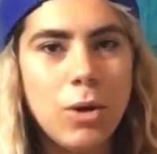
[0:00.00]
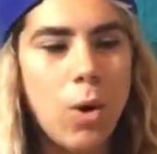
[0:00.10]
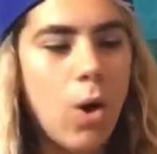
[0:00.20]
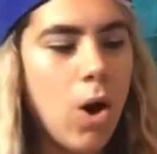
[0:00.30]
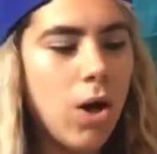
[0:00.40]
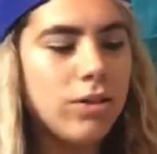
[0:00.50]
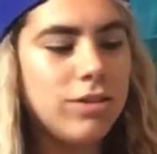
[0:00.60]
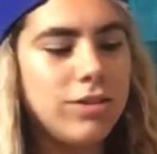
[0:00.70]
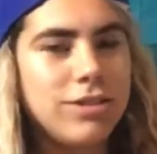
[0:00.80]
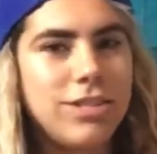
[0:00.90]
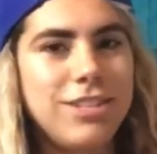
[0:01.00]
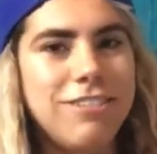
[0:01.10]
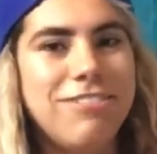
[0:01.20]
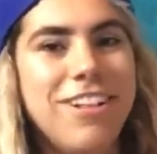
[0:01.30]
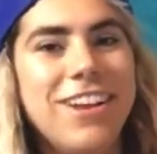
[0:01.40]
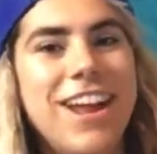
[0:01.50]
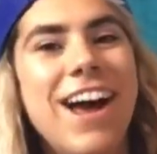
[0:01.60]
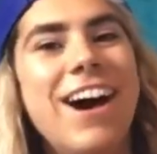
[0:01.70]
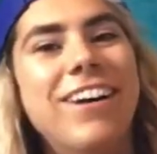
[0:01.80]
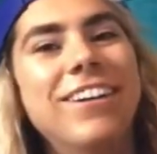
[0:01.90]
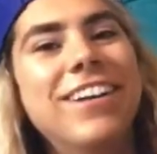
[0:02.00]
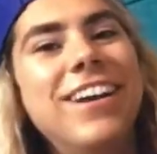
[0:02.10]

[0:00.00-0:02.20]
Oh, stuff falling out.